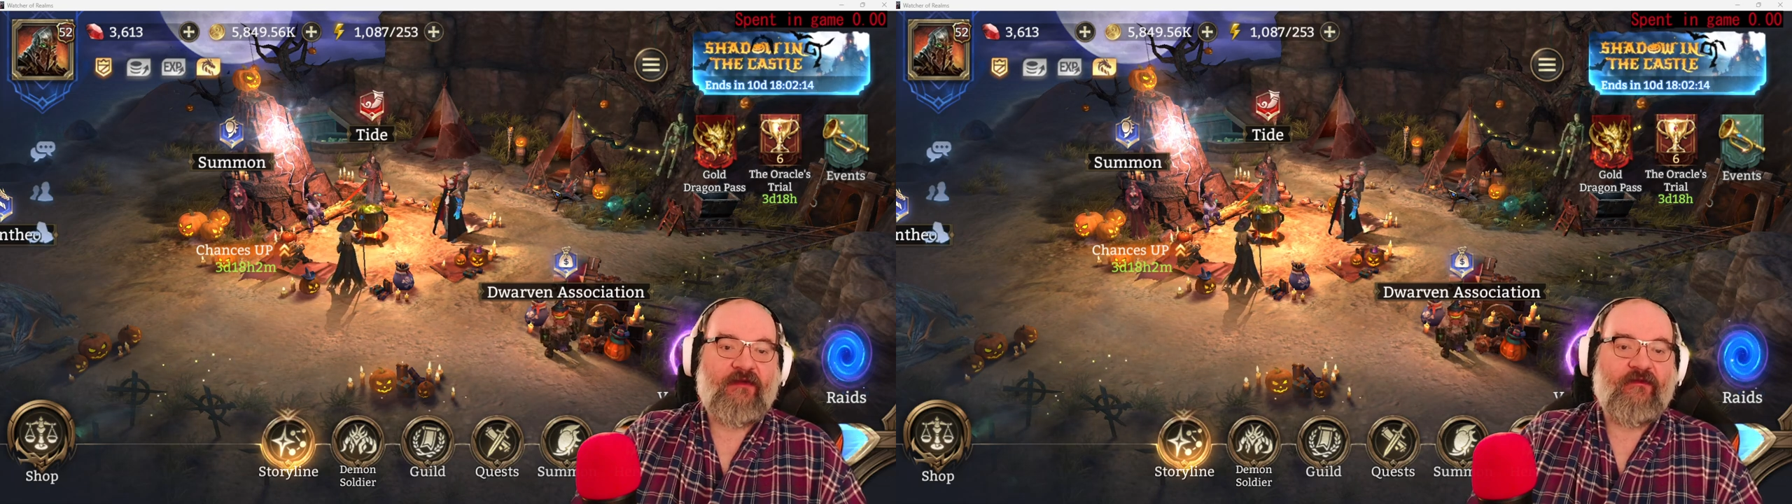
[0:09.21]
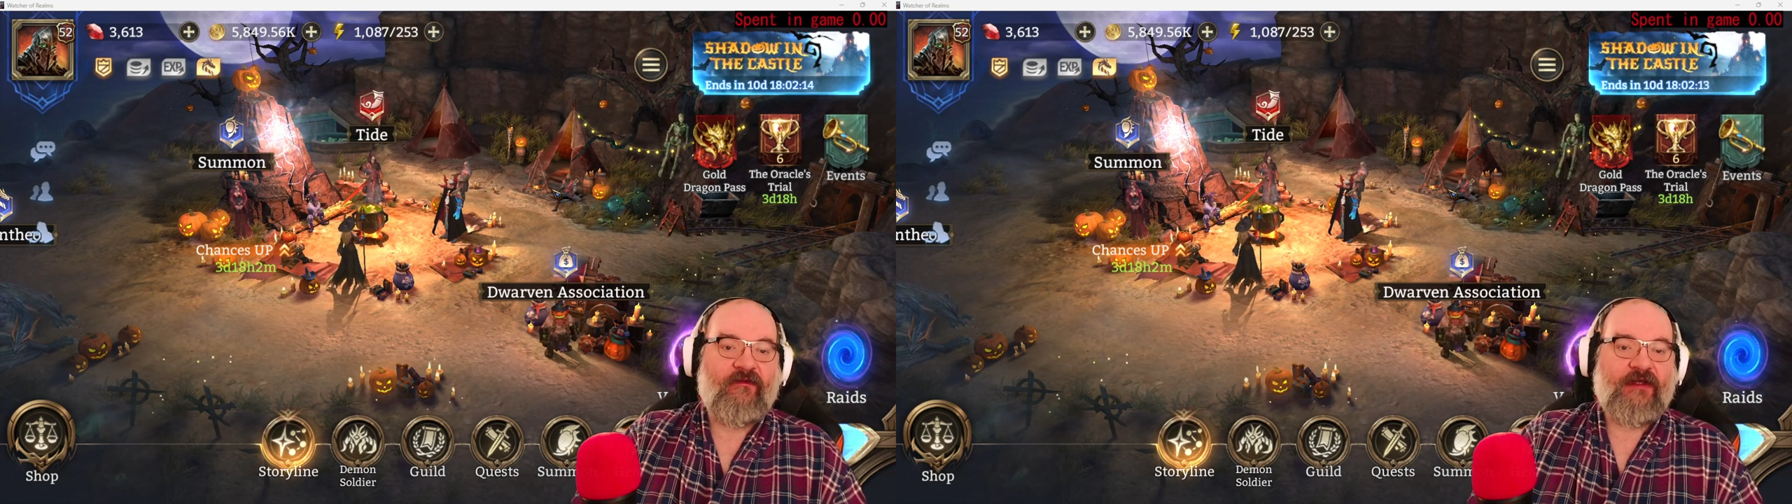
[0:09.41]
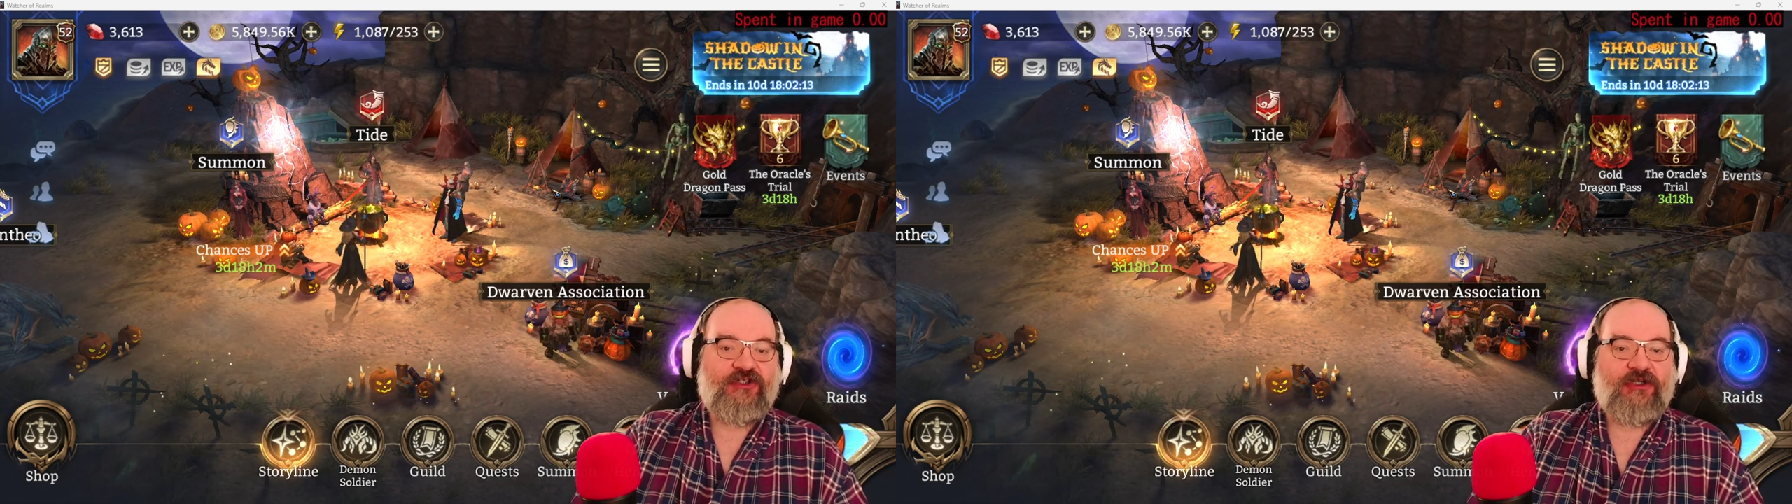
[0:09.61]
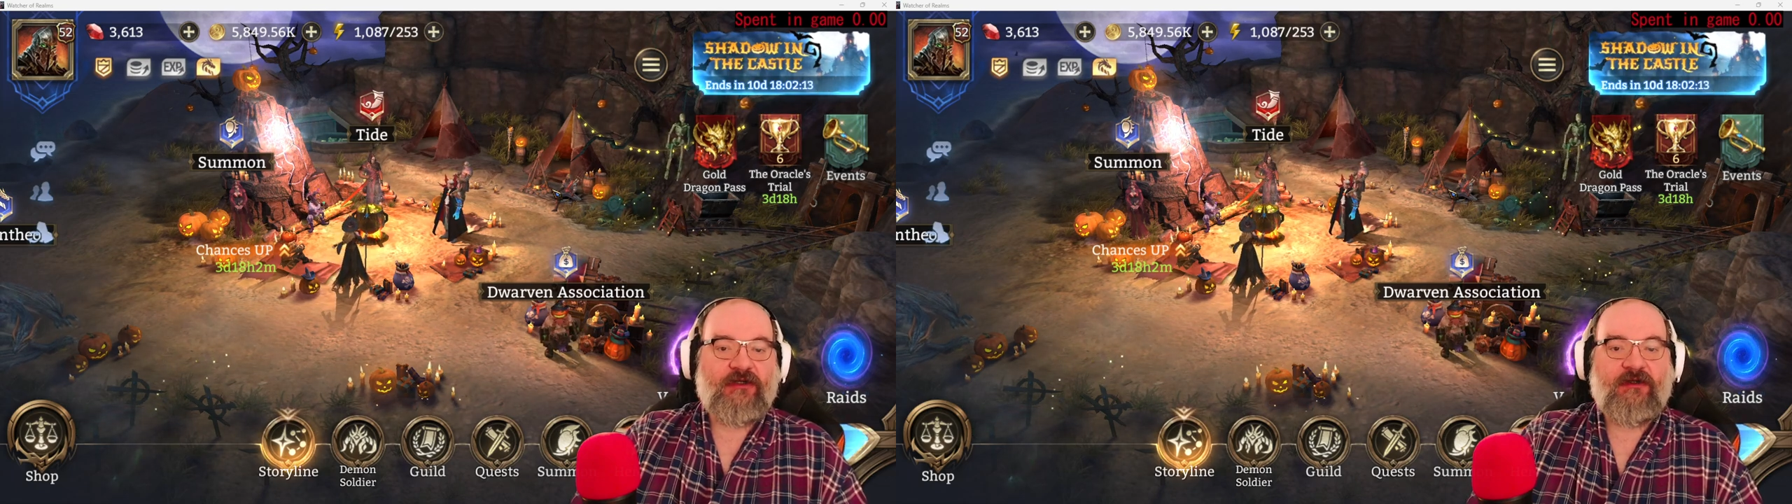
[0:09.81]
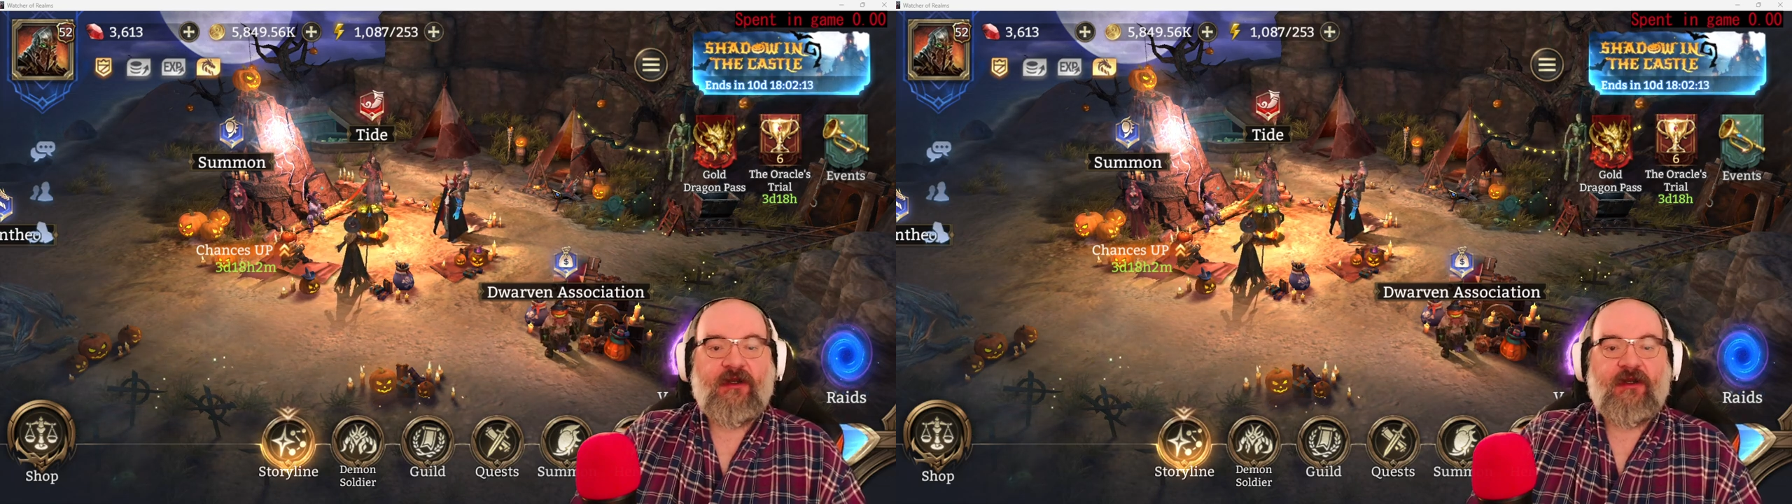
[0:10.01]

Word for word: adventure.